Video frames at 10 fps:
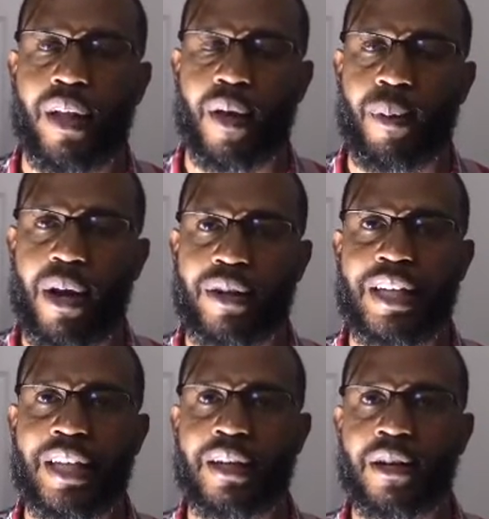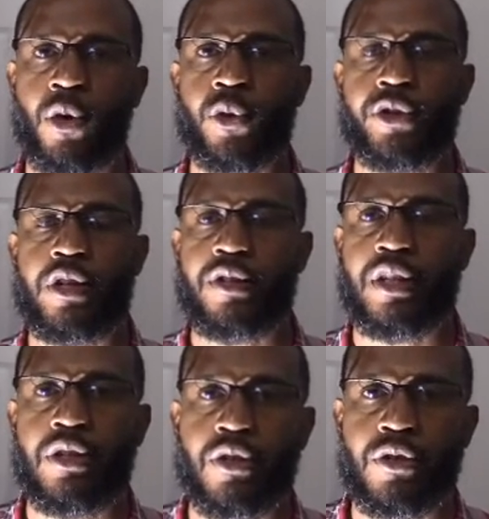about get close to
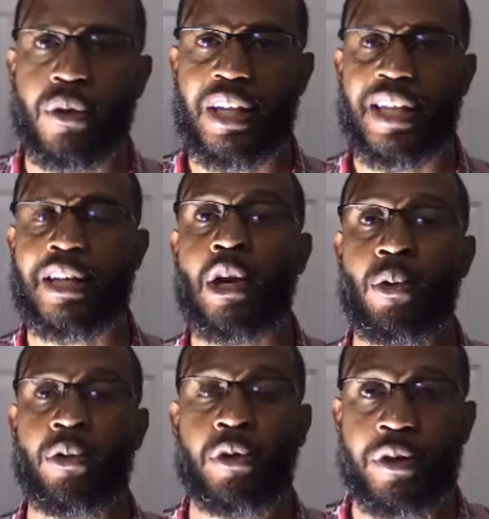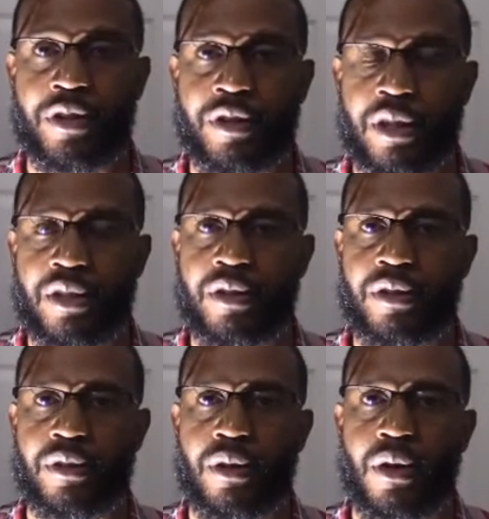Jesus or get closer to
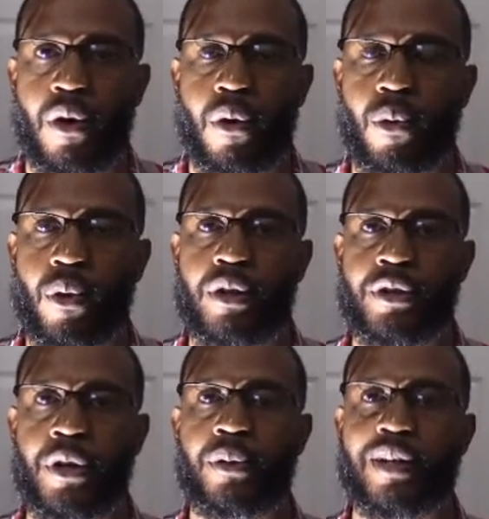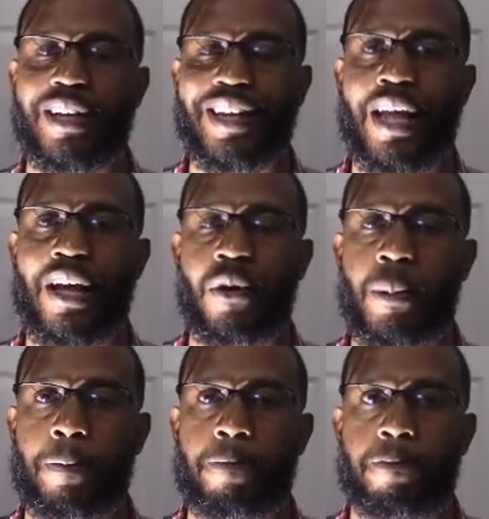Jesus, or don't
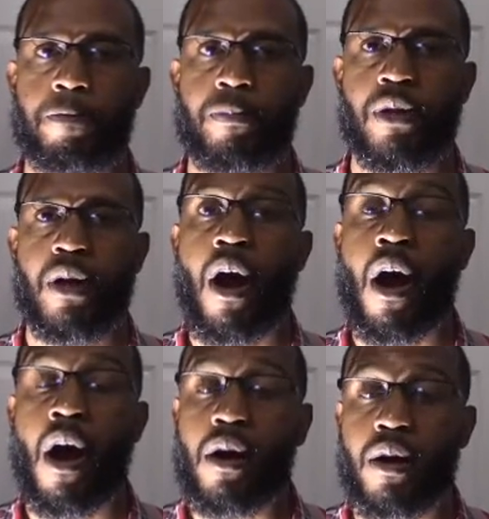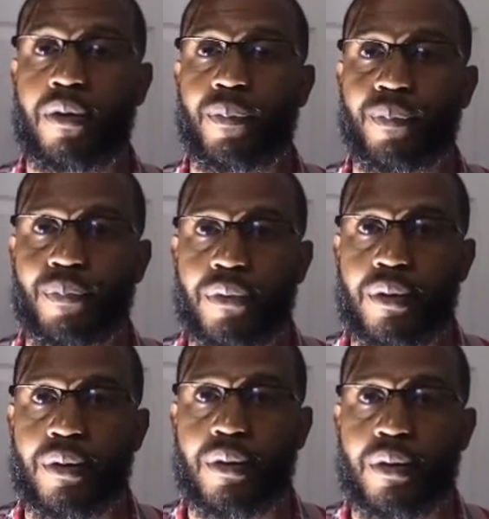allow hawk
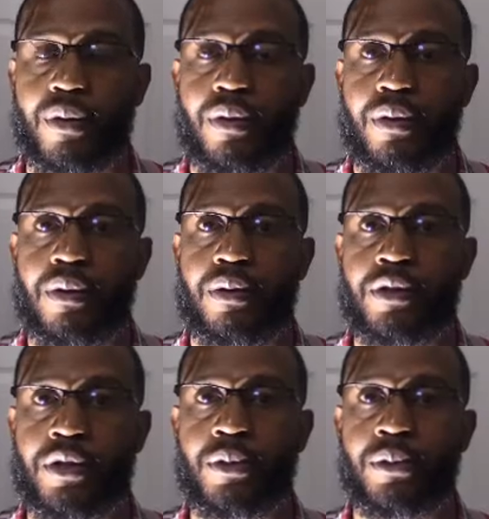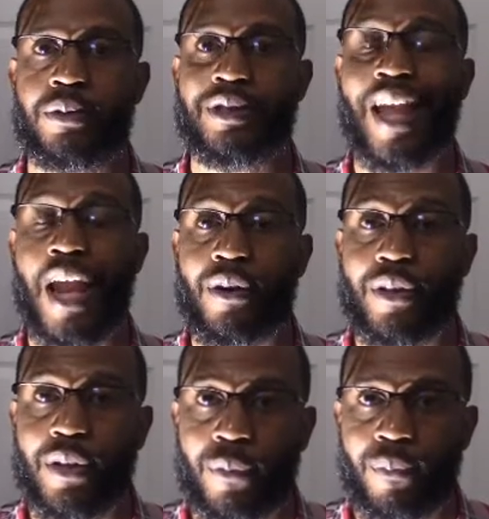to scare
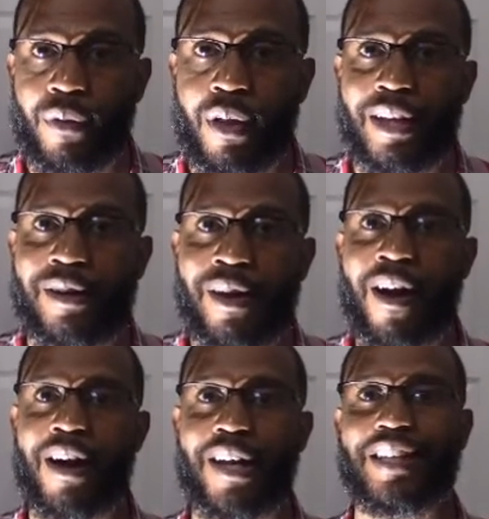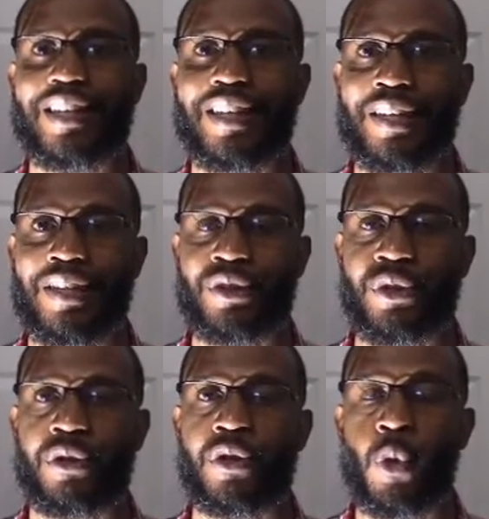you. And hawk is
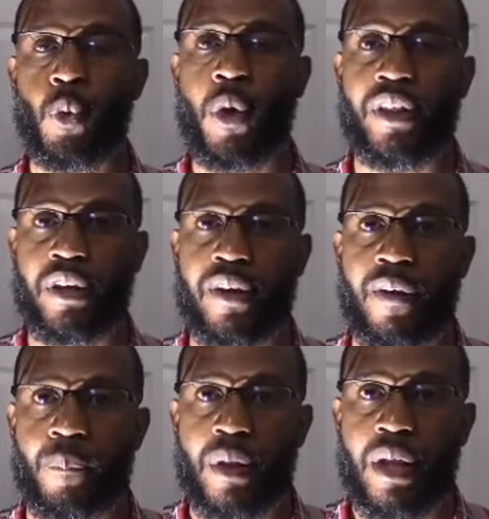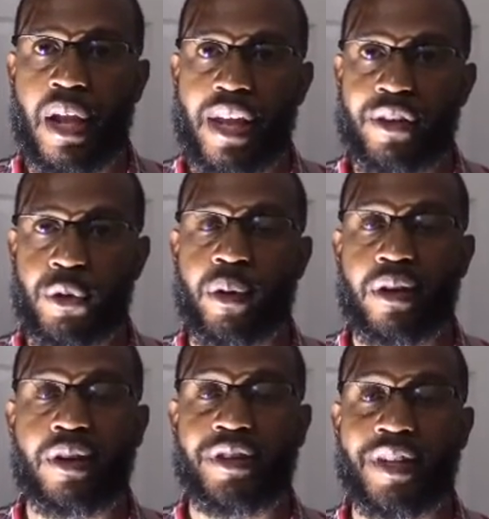the weather. And
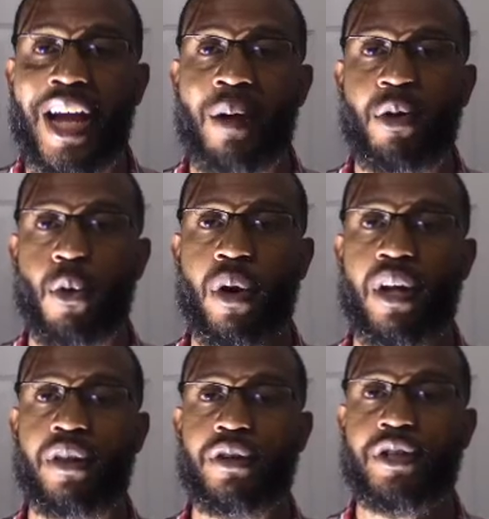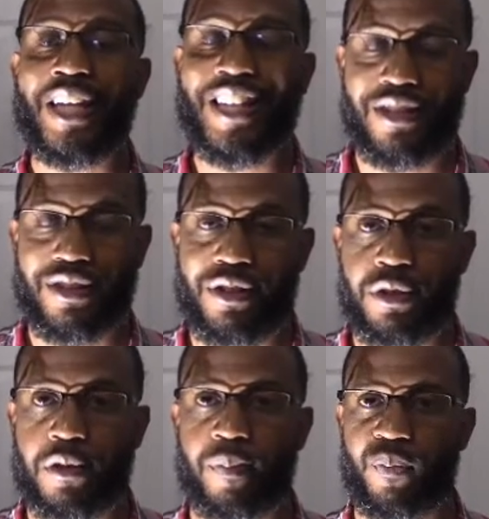during this time, the weather changes.